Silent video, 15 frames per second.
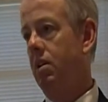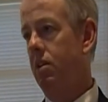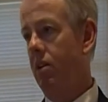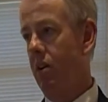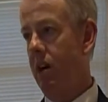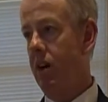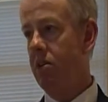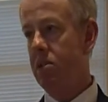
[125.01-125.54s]

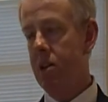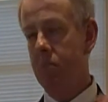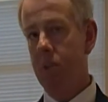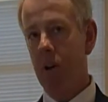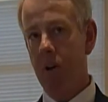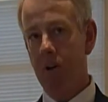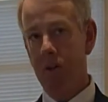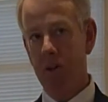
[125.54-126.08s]
The Ohio State
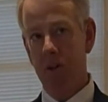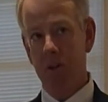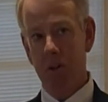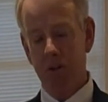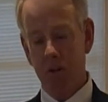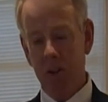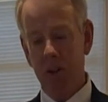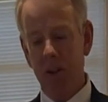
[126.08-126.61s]
Bar is
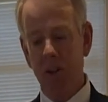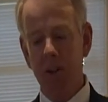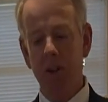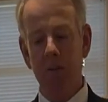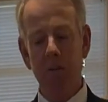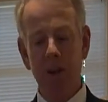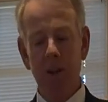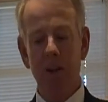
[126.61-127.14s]
strictly
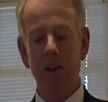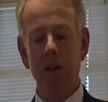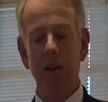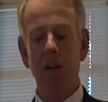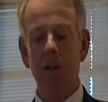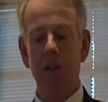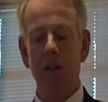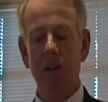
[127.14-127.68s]

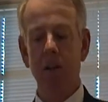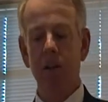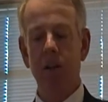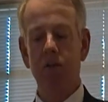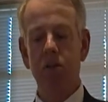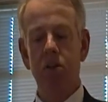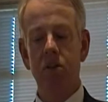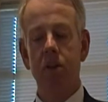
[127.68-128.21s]
independently, in and
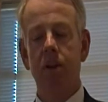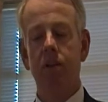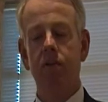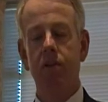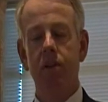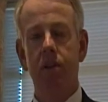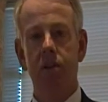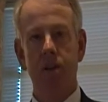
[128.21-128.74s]
of itself,